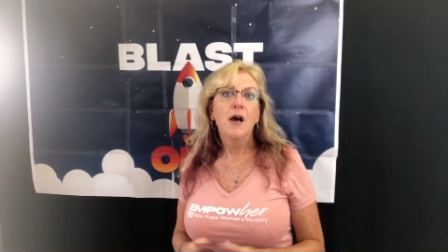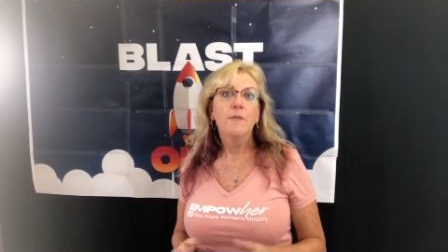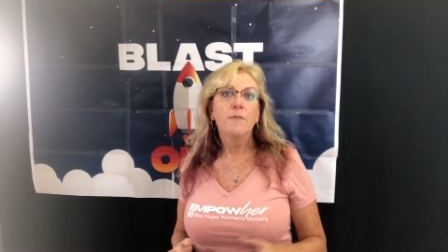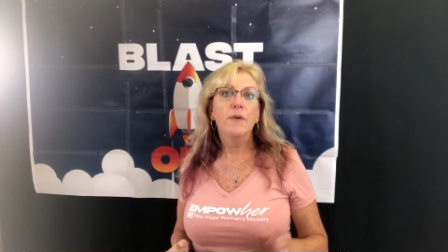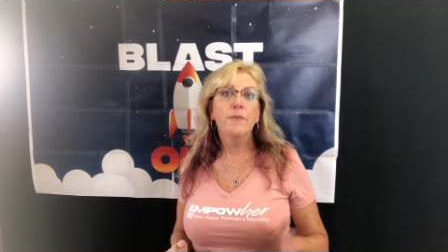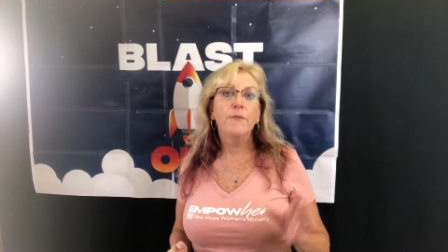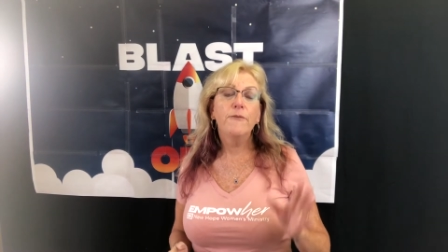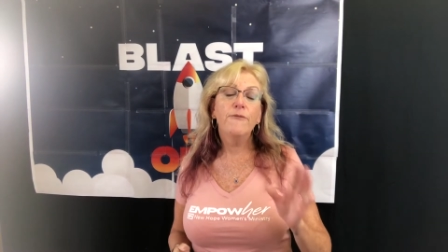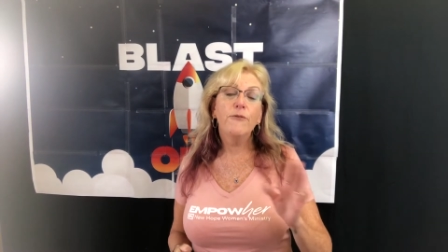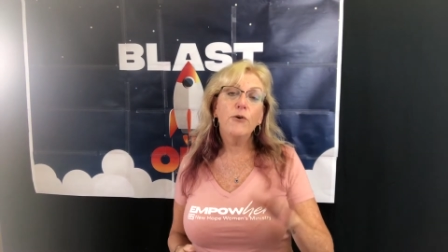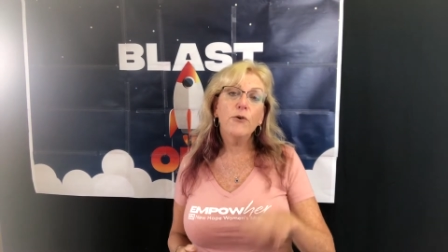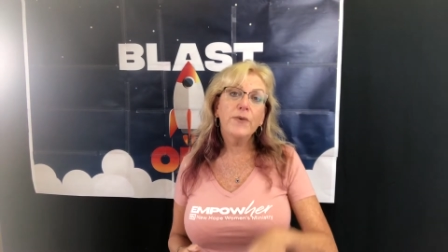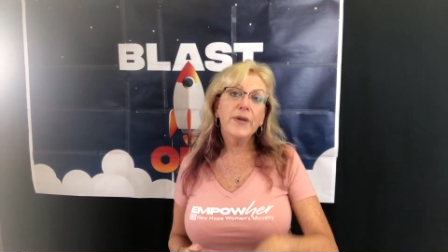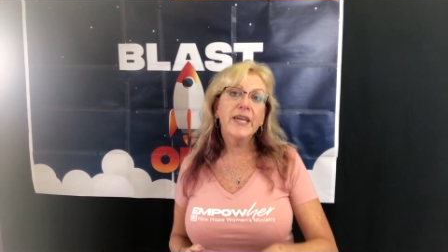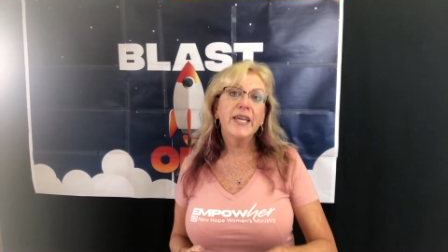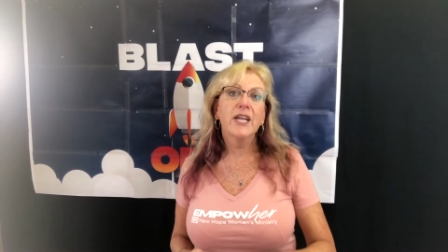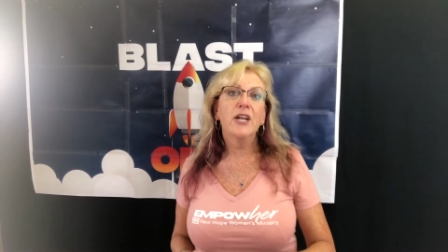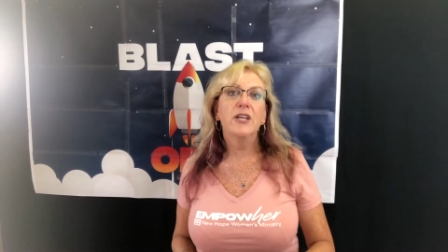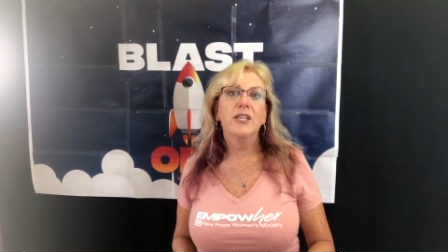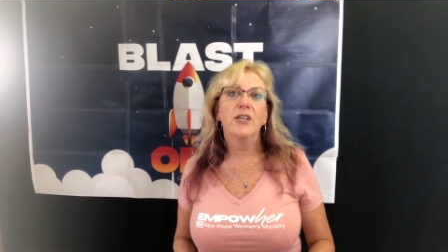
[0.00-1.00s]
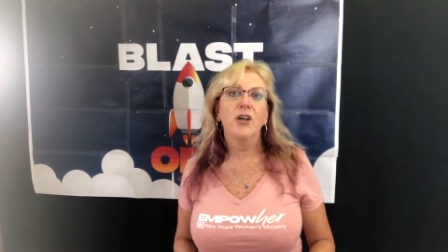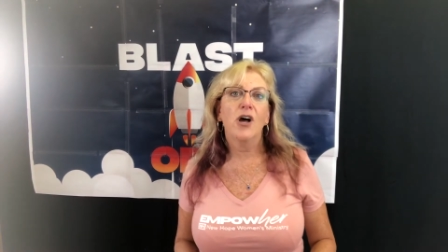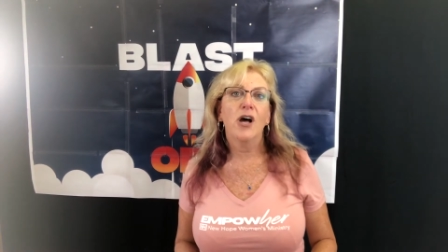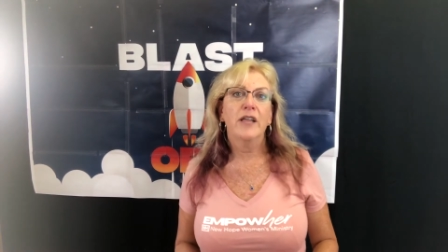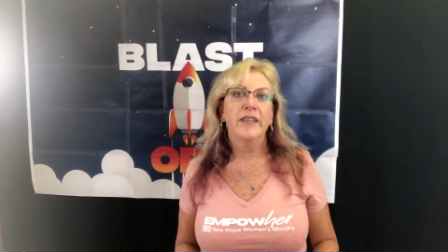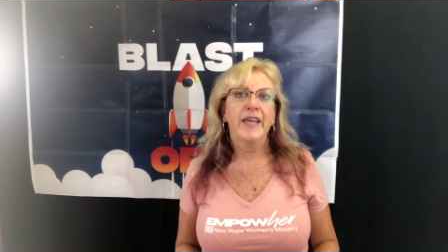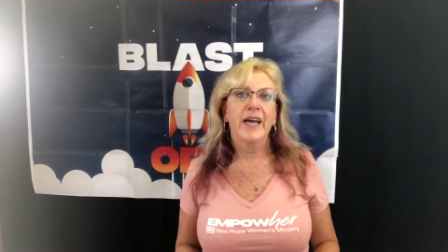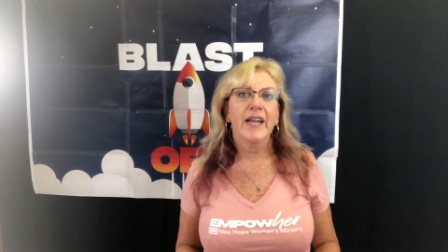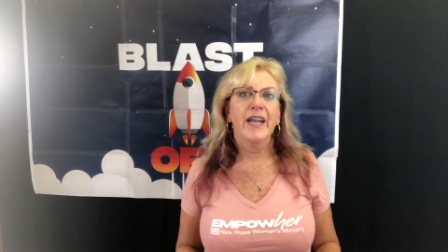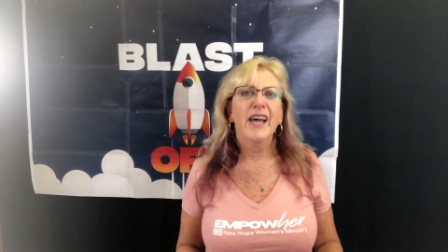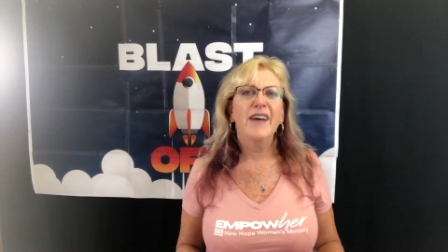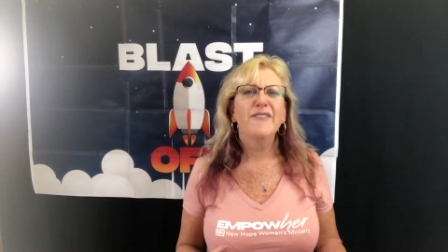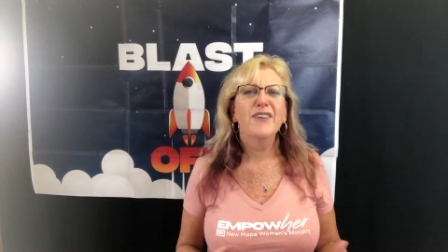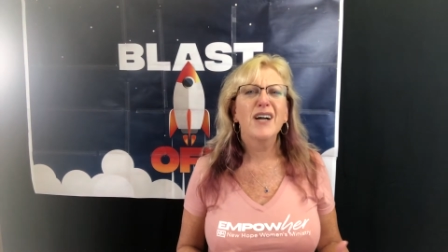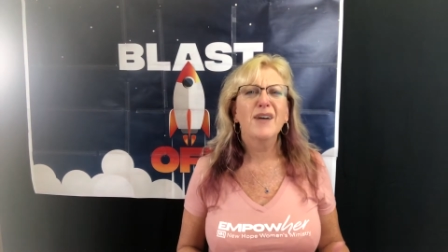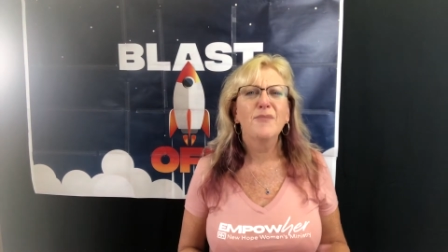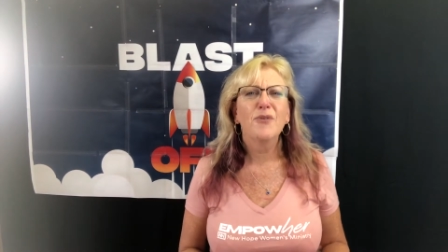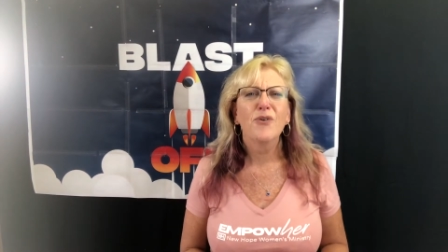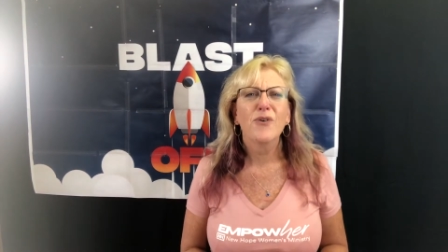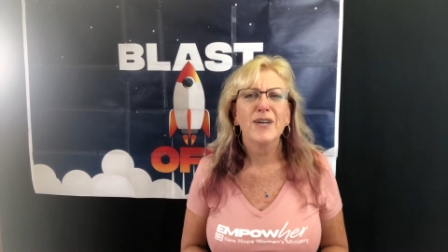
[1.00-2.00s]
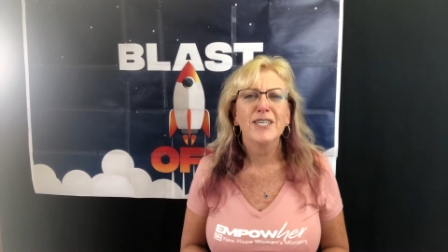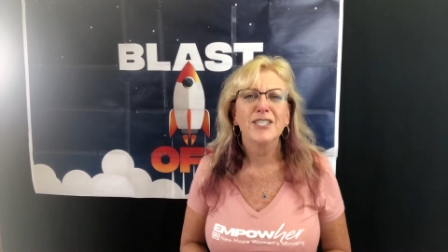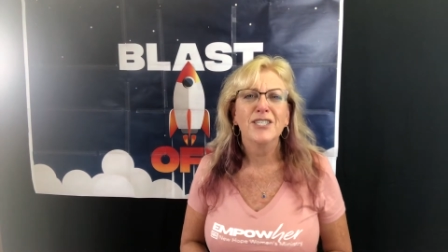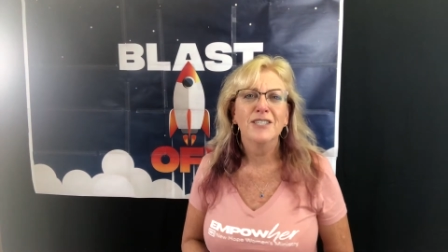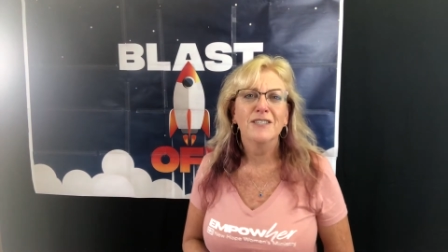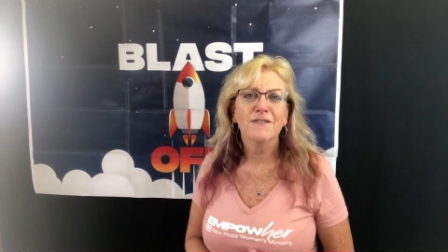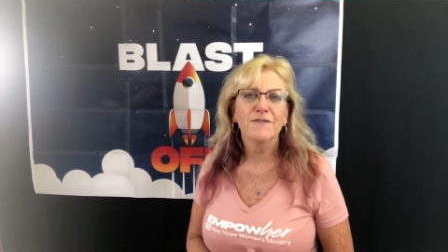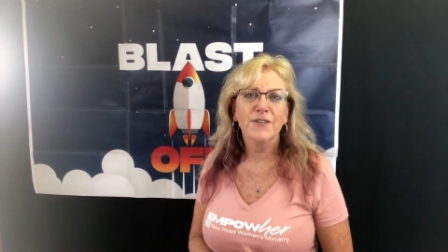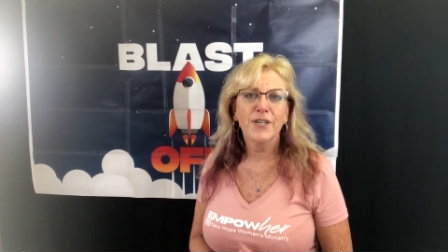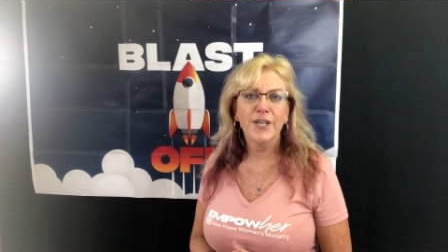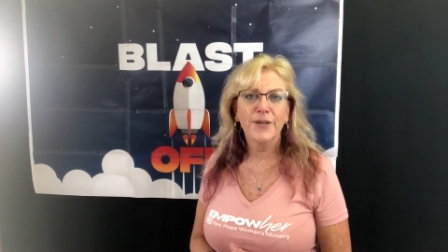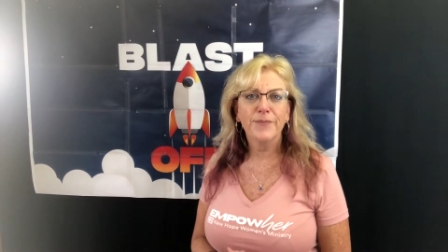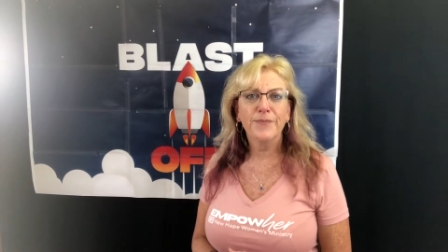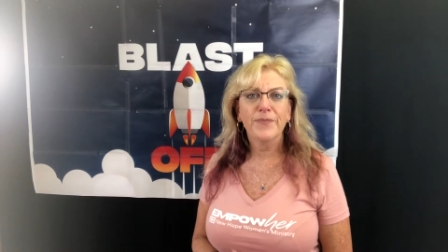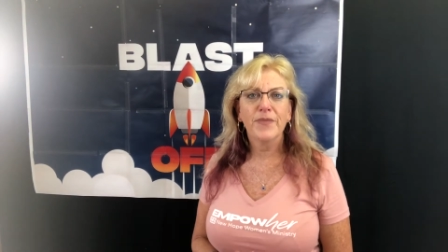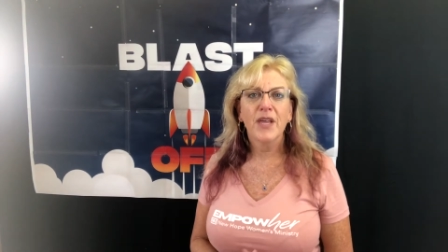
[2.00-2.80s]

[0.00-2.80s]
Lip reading: But before we get onto all that, I have a couple questions for you.